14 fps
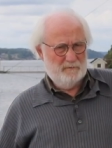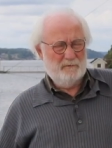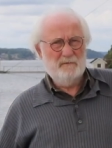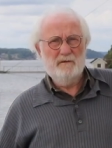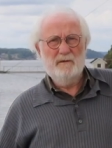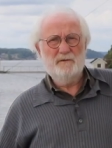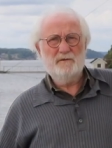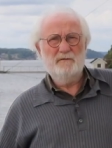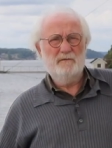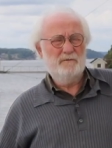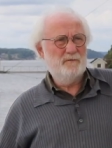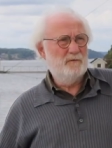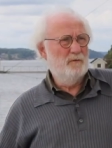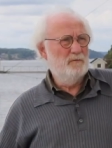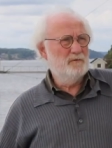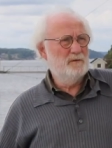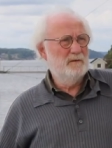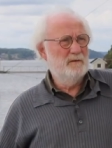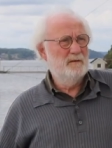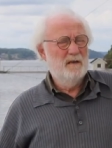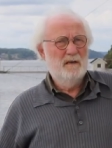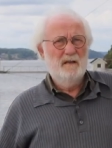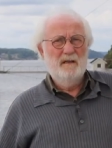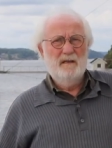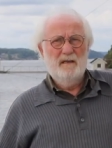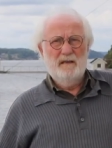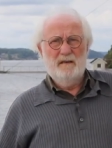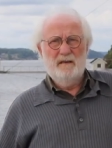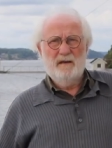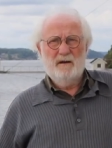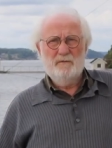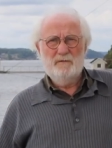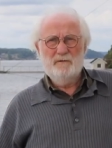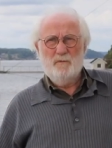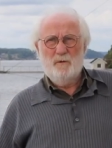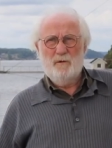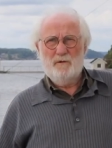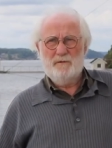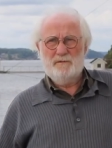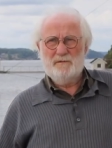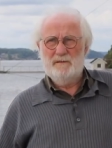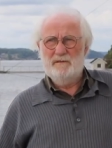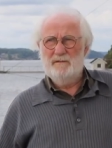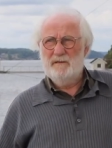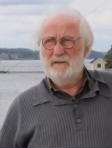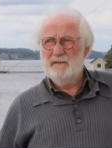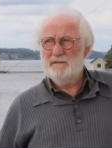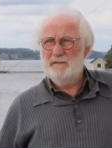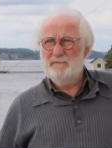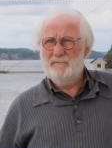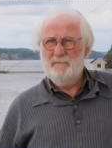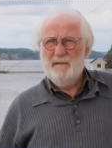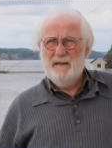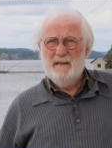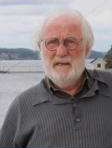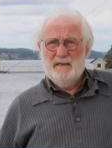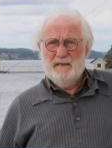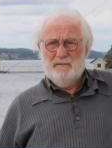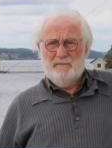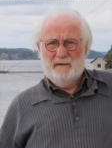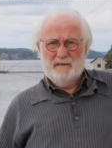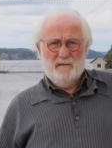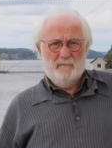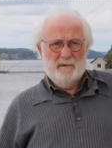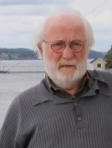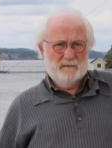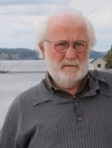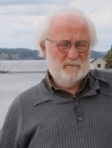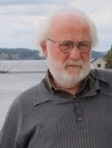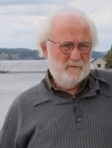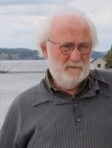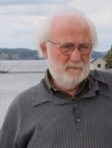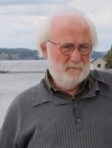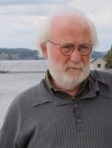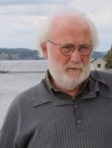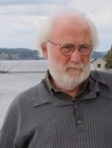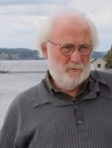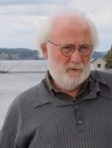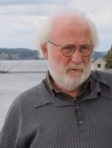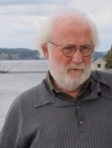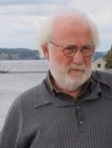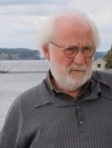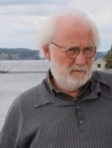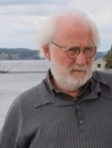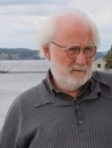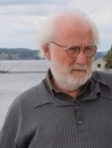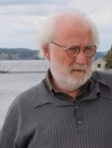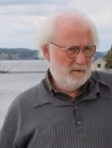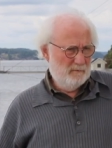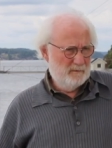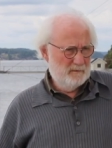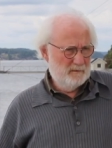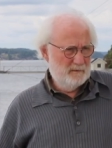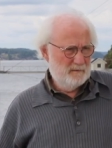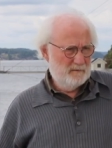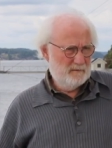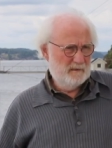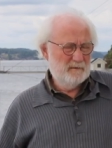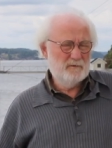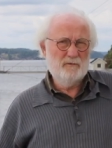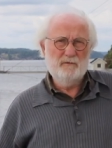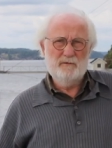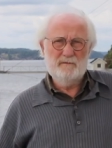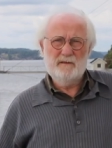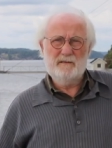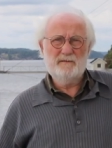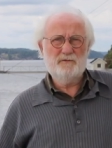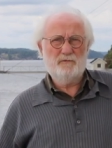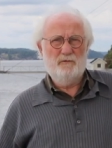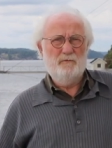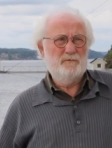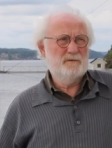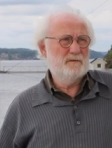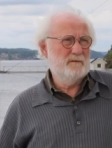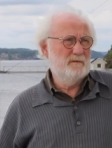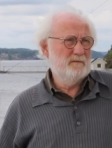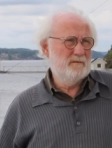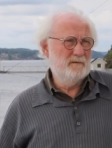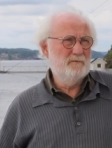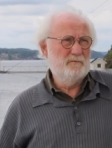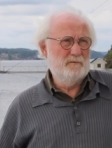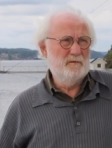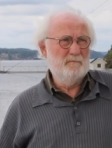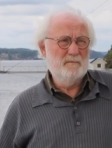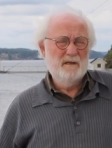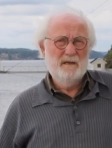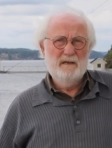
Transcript: circulation of the ocean and how it works. And there's a fundamental theorem called uh, nowadays Sandström's uh, theorem,